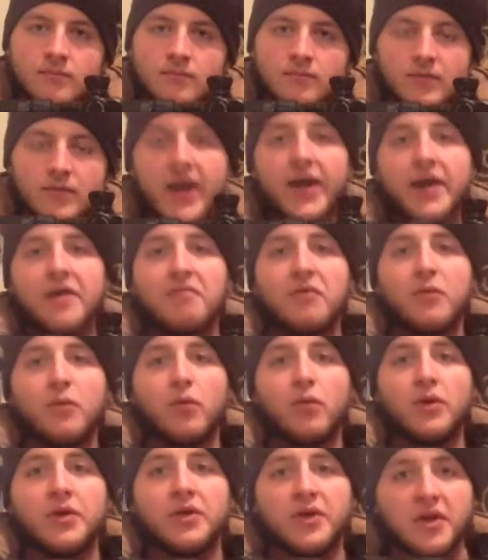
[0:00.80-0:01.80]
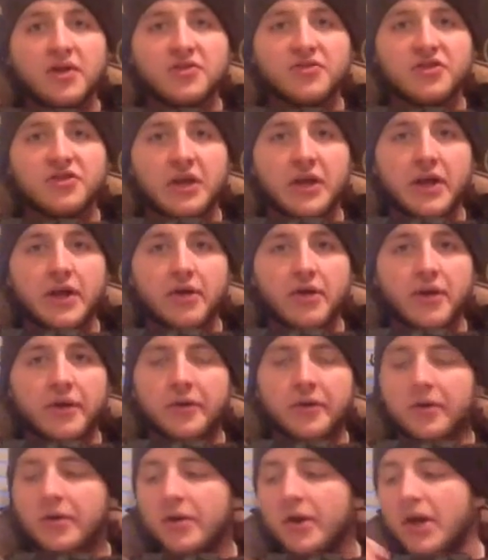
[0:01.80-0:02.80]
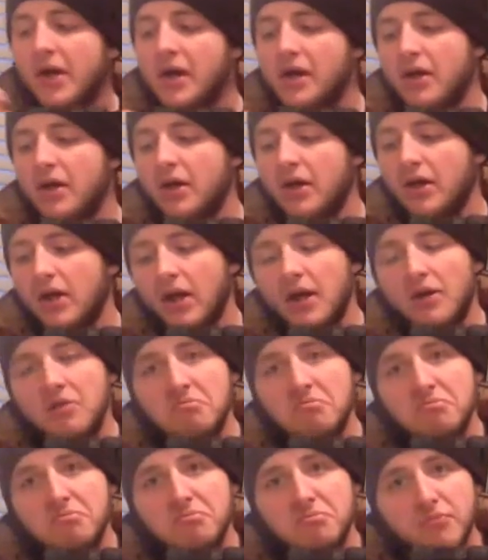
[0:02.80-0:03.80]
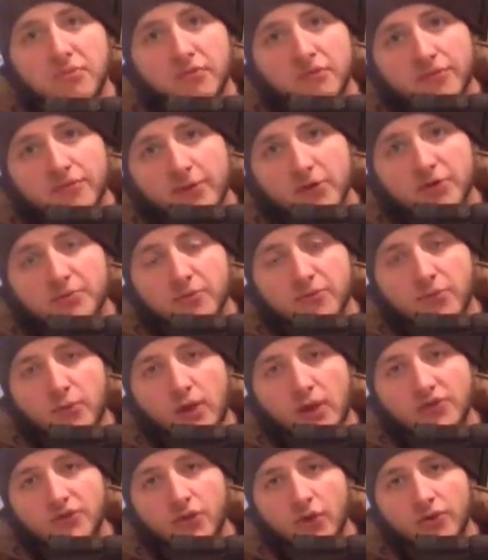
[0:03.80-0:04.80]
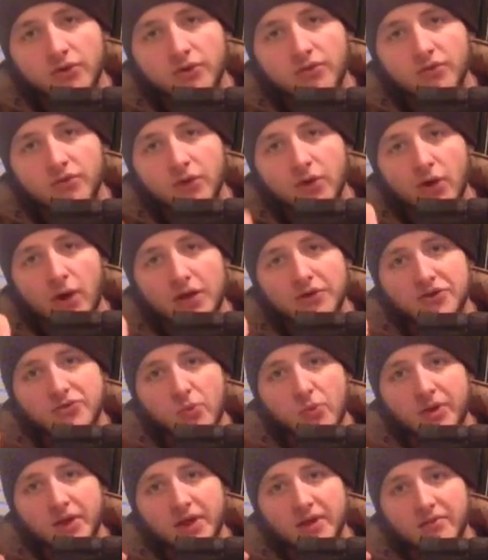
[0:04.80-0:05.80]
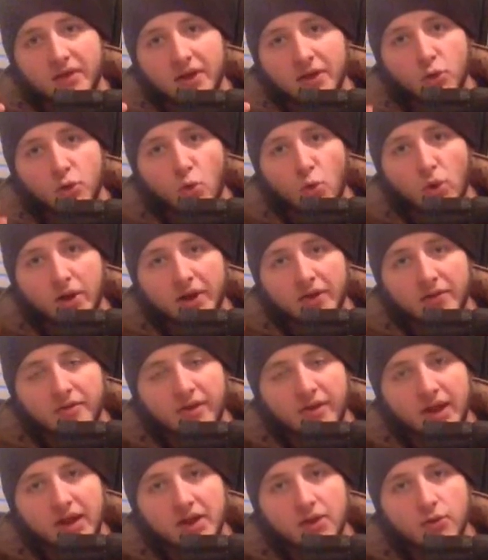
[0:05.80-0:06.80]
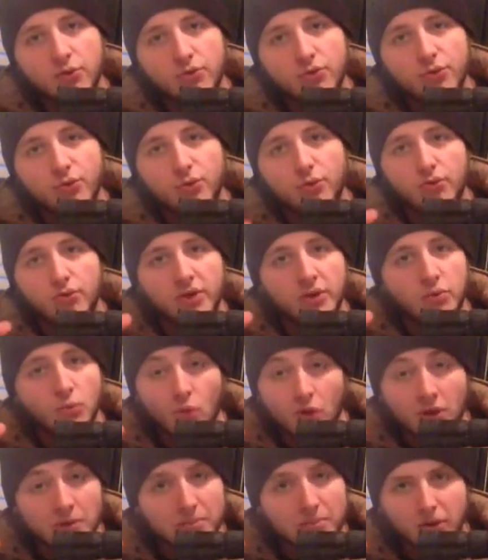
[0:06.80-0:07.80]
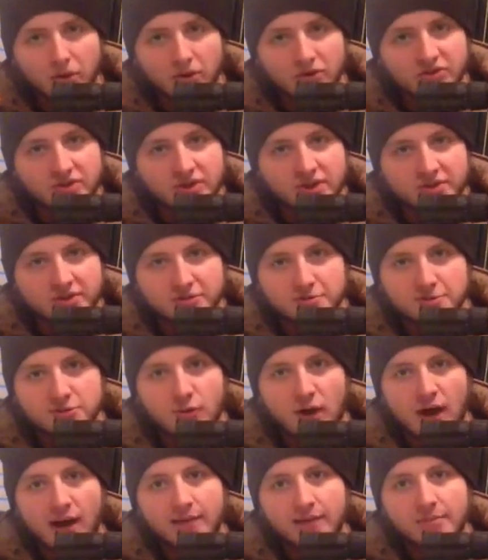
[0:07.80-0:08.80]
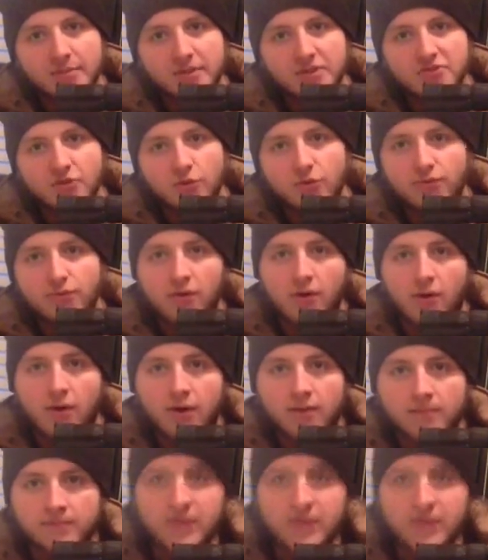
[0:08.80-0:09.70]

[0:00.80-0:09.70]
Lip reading: Hey everyone, Guns and Gear here. First, before I start this video, I just want to give a quick thank you to the one person that has subscribed to me so far.